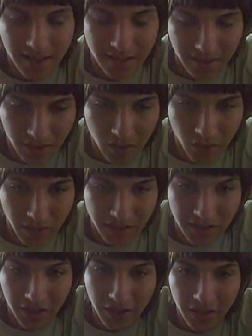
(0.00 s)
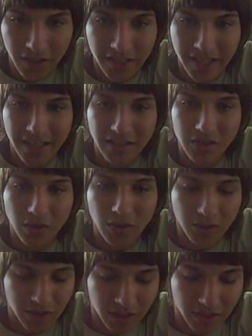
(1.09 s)
according to her, he had told
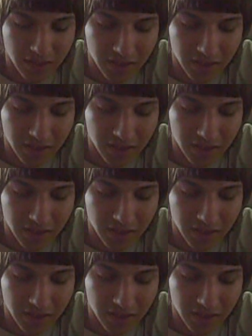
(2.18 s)
her